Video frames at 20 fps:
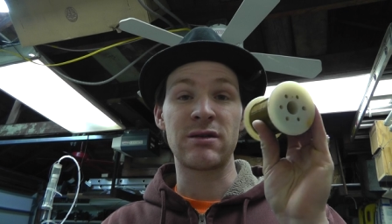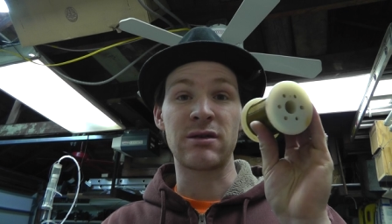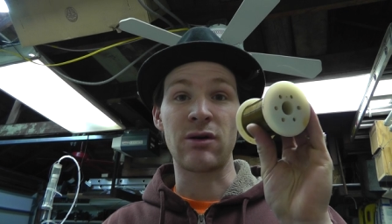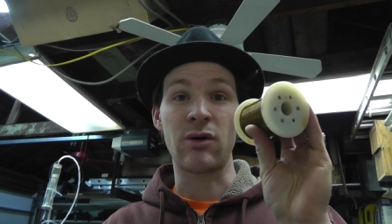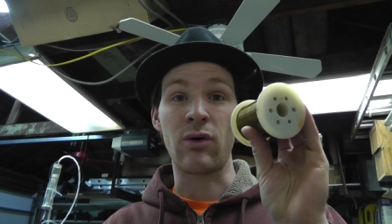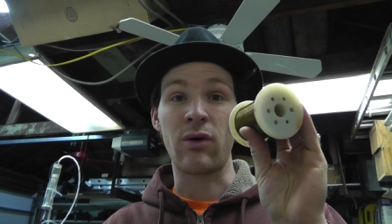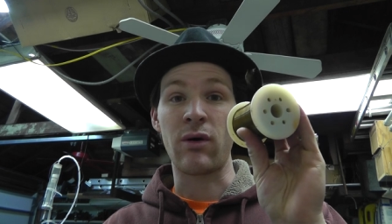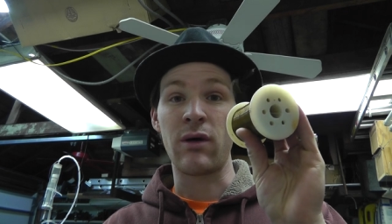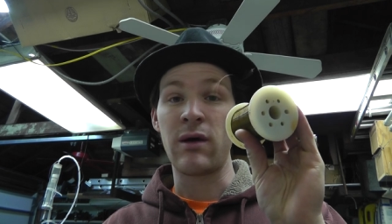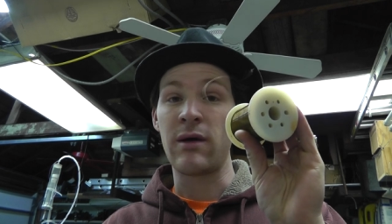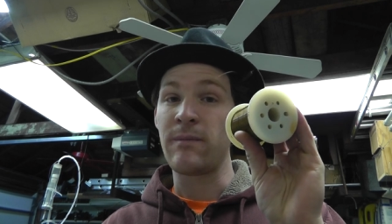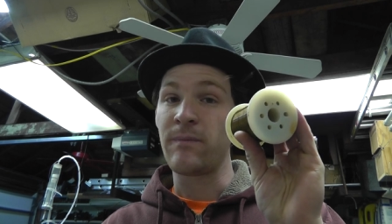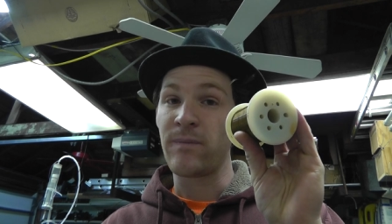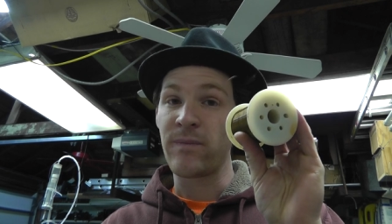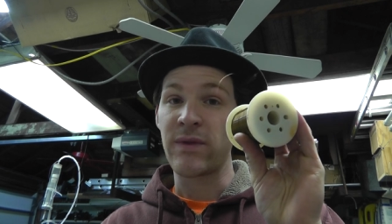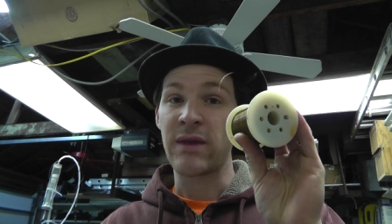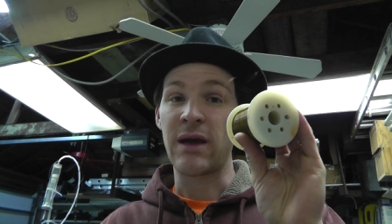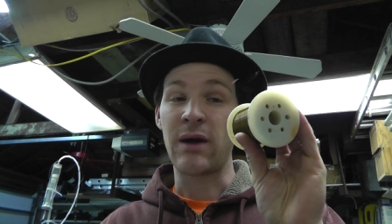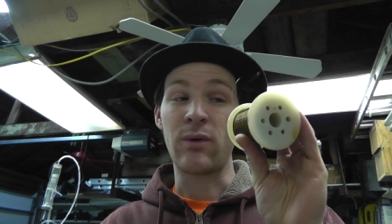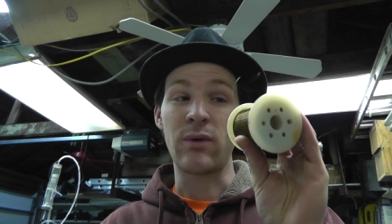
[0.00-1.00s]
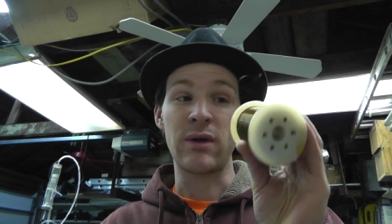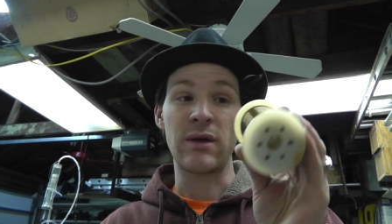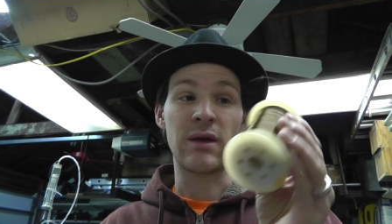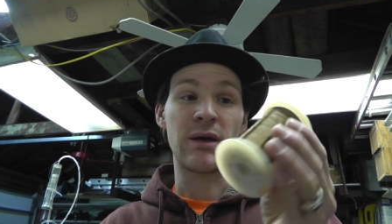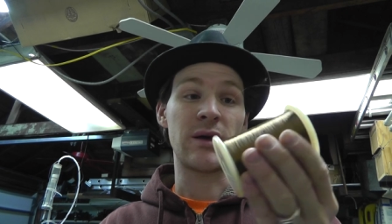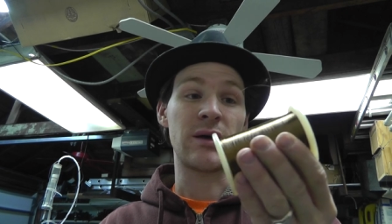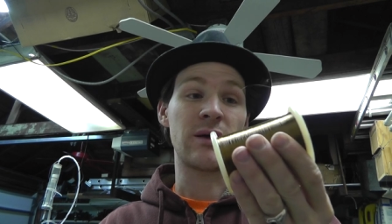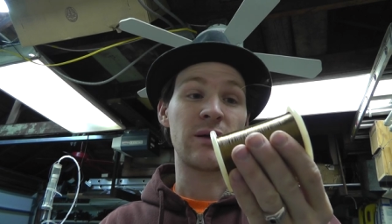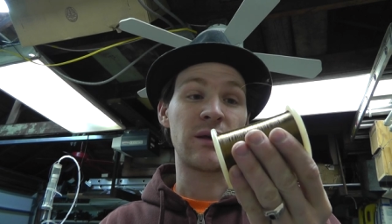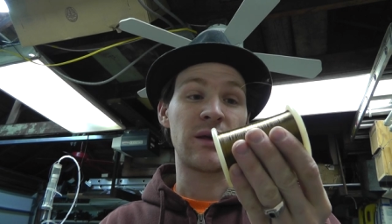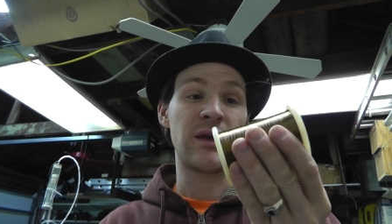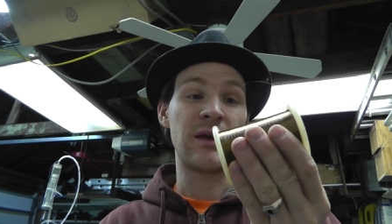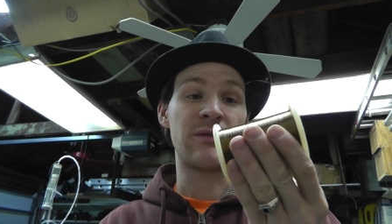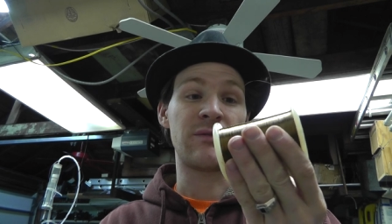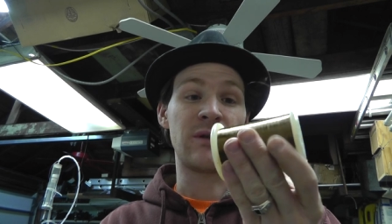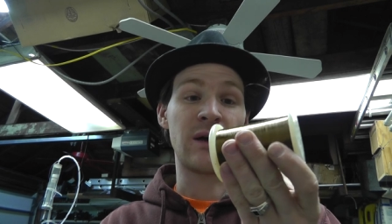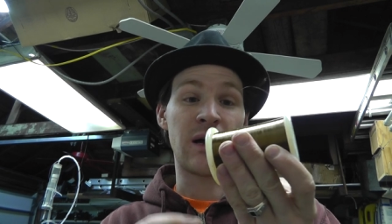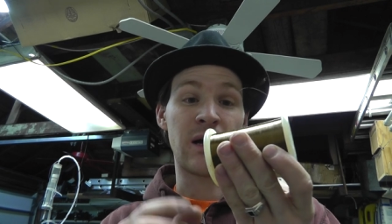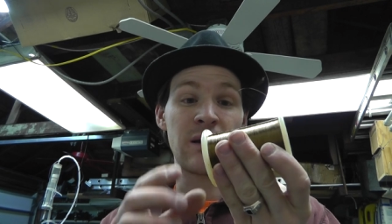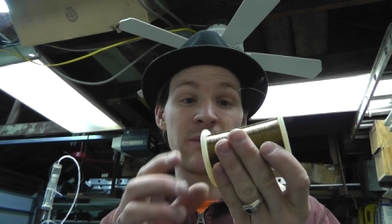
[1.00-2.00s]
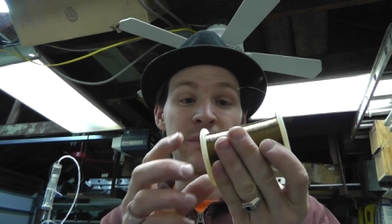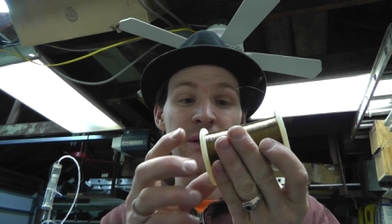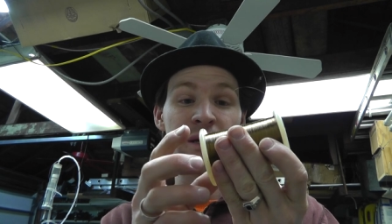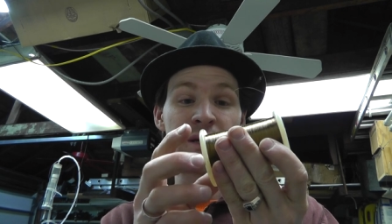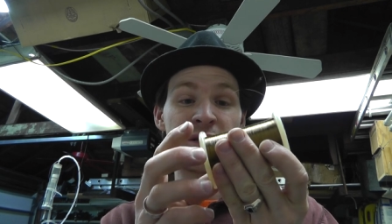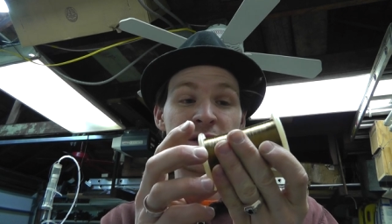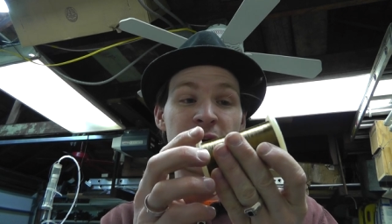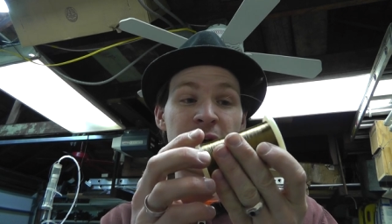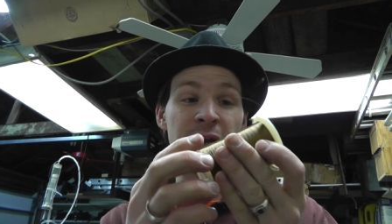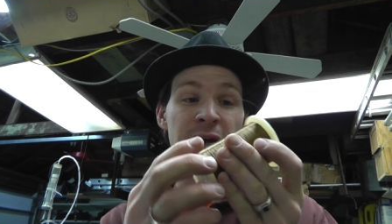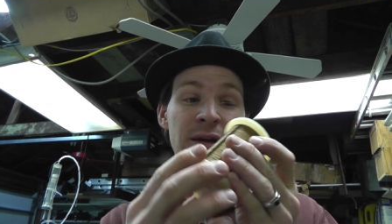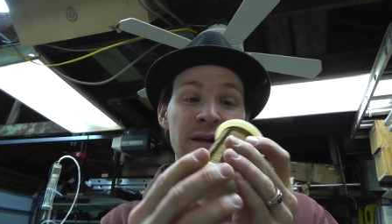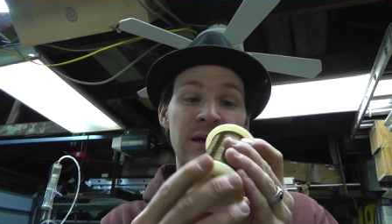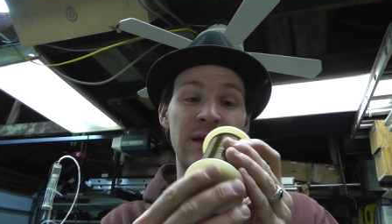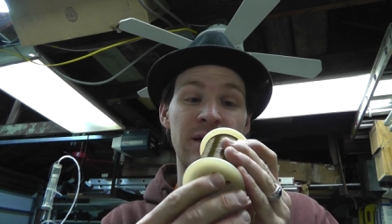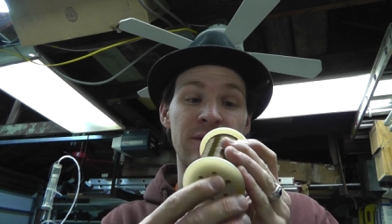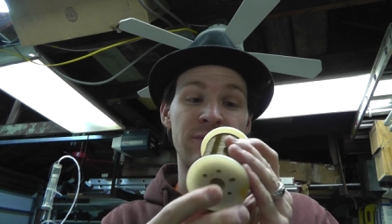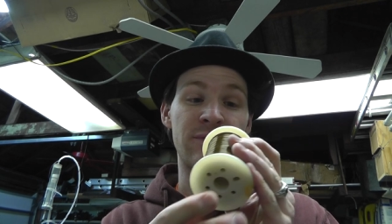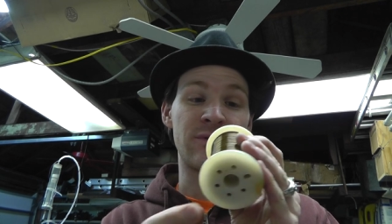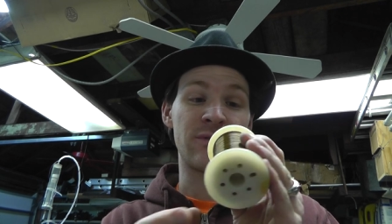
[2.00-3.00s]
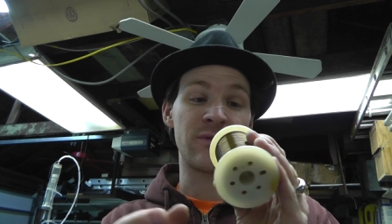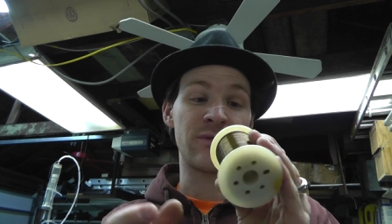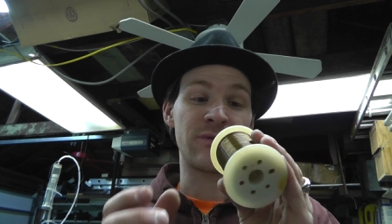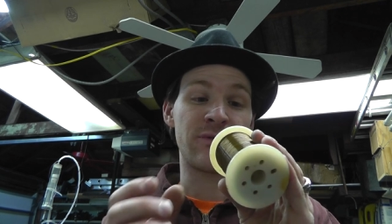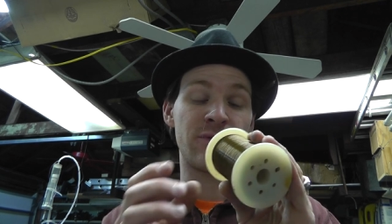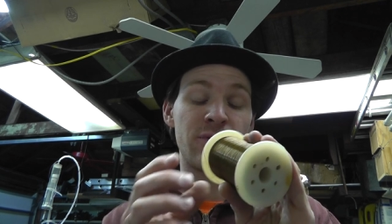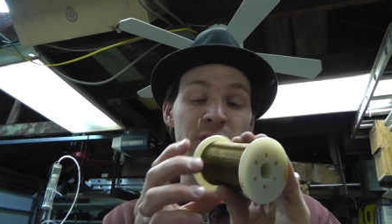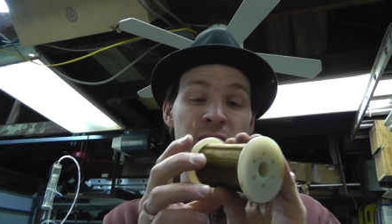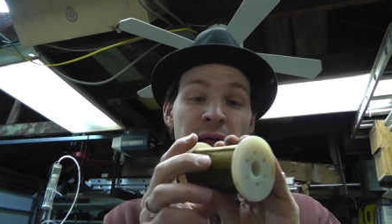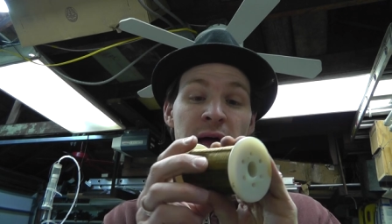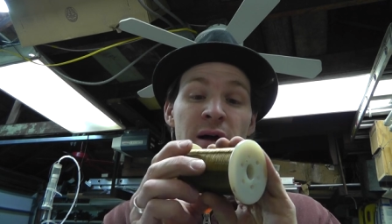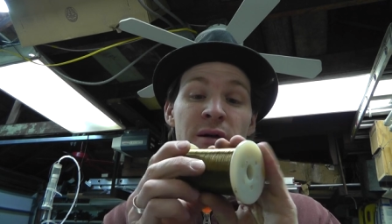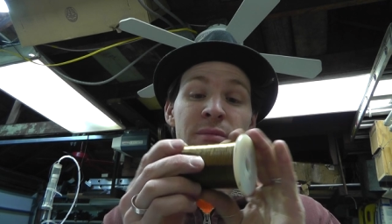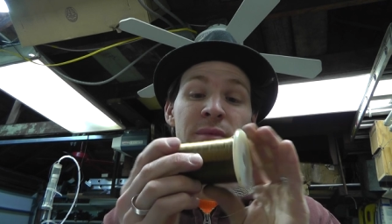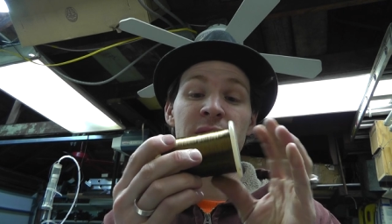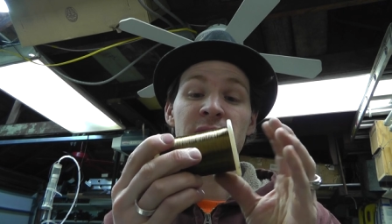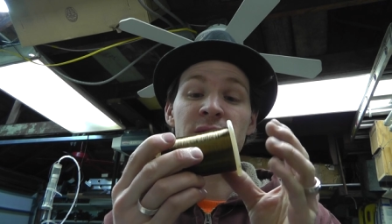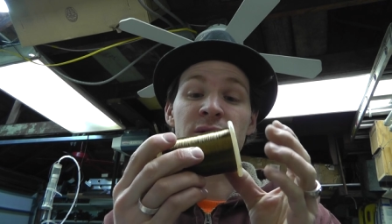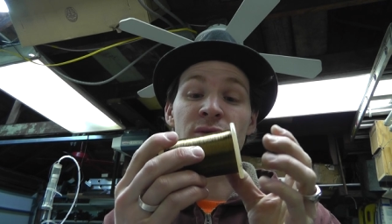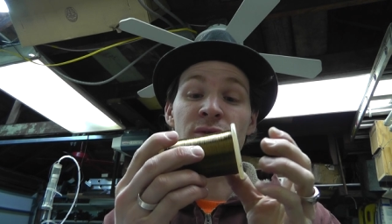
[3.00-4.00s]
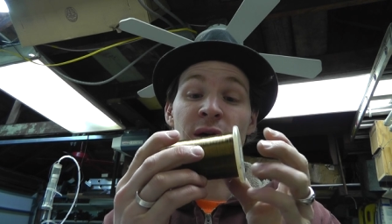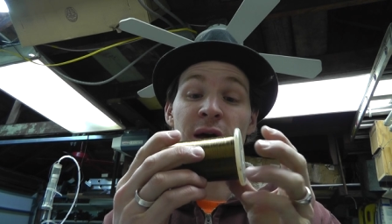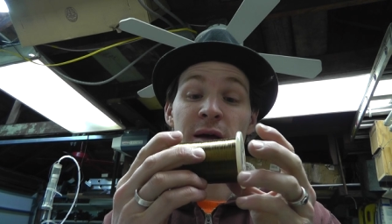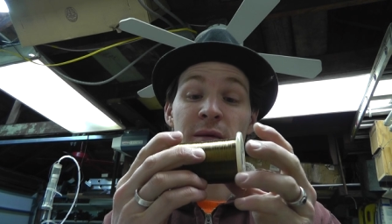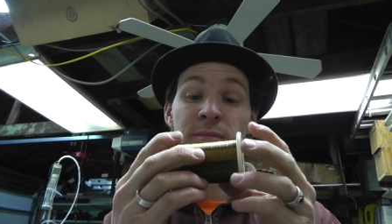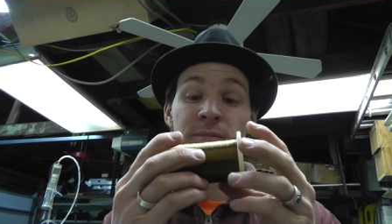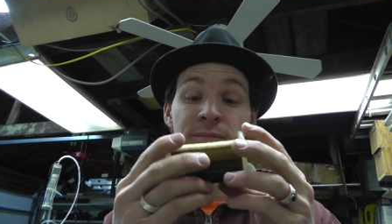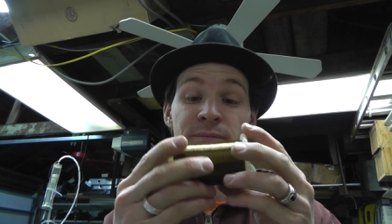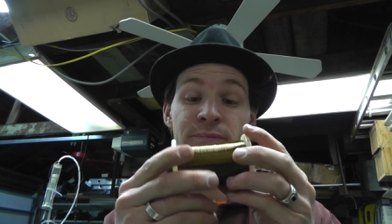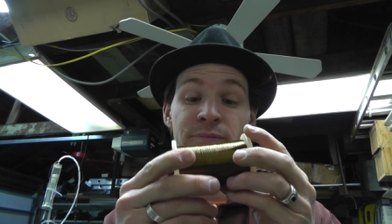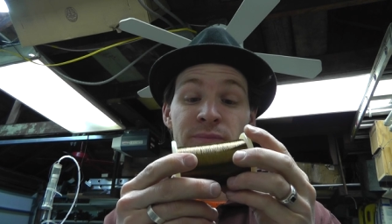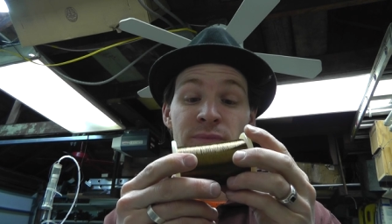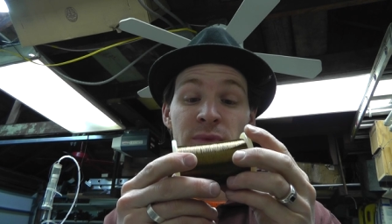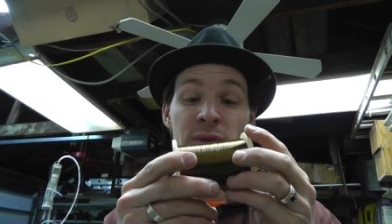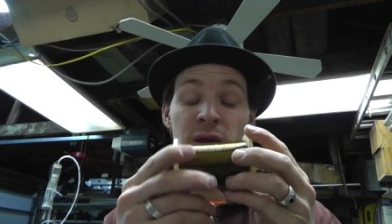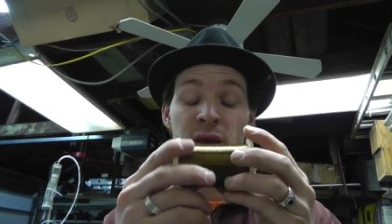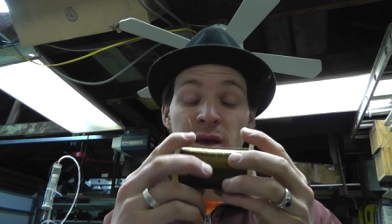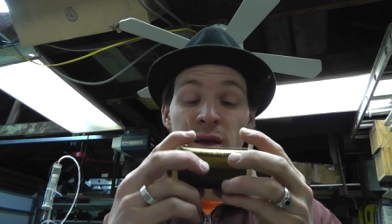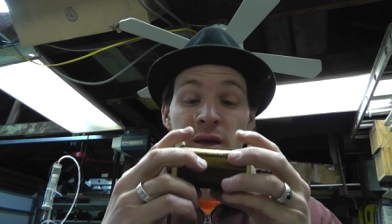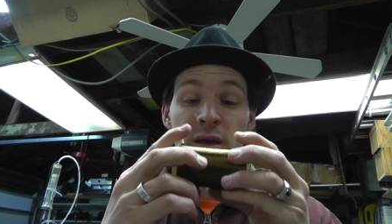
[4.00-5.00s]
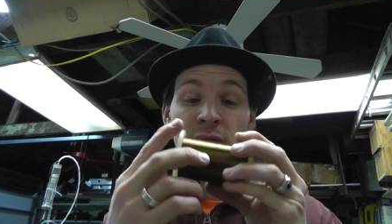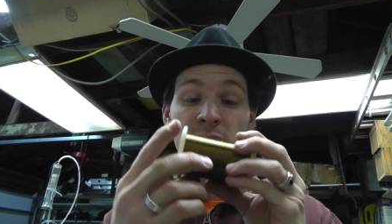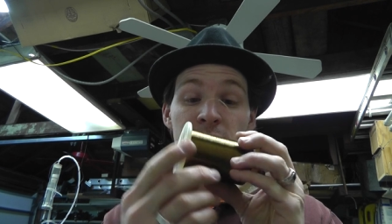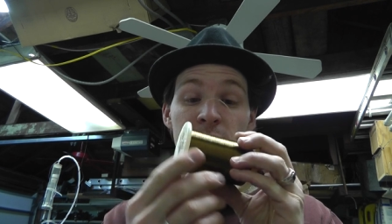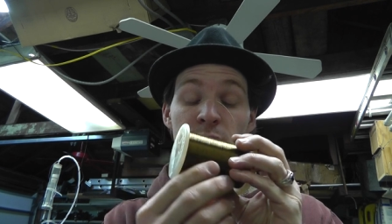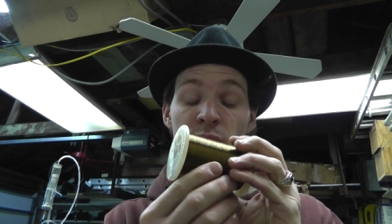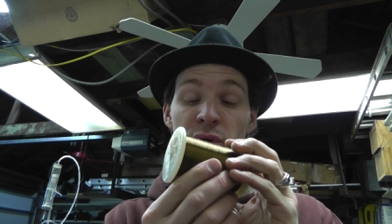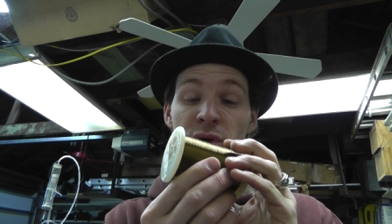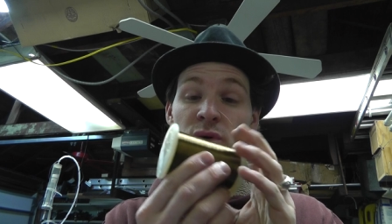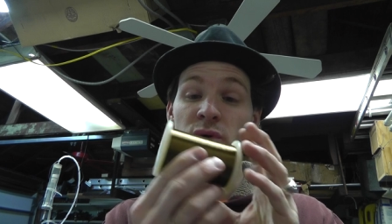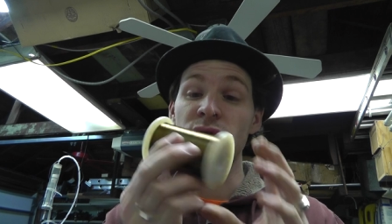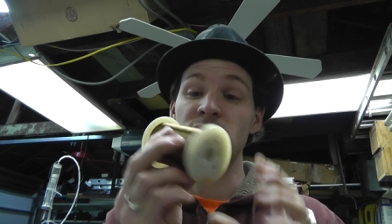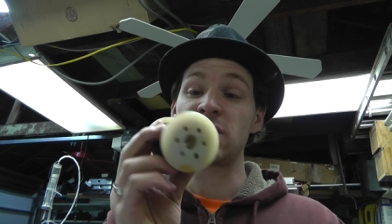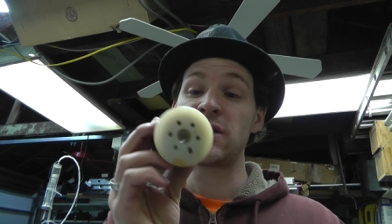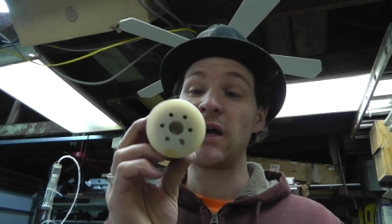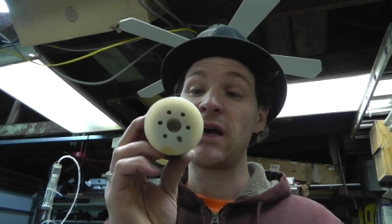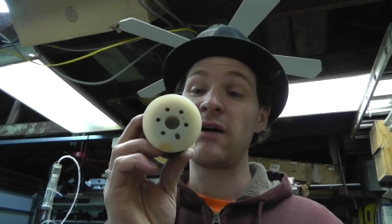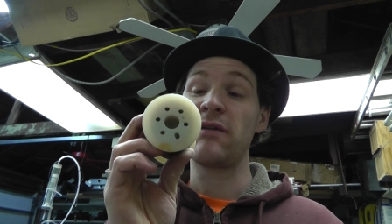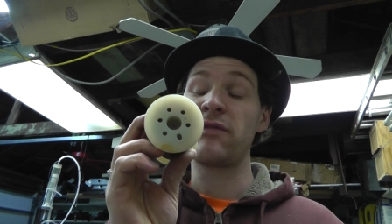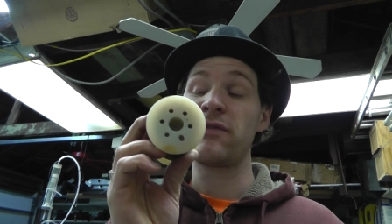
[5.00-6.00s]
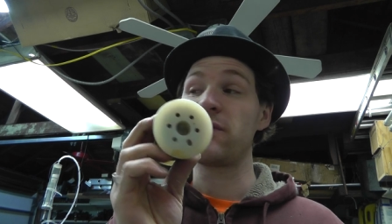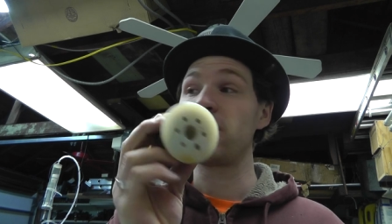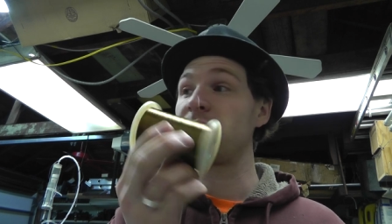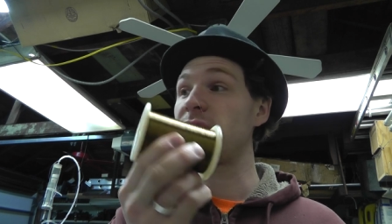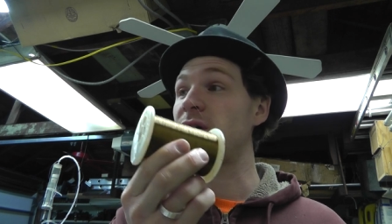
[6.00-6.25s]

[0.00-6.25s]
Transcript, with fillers: So I want to give Don a big shout out again for, for allowing me to do that. Pretty cool stuff.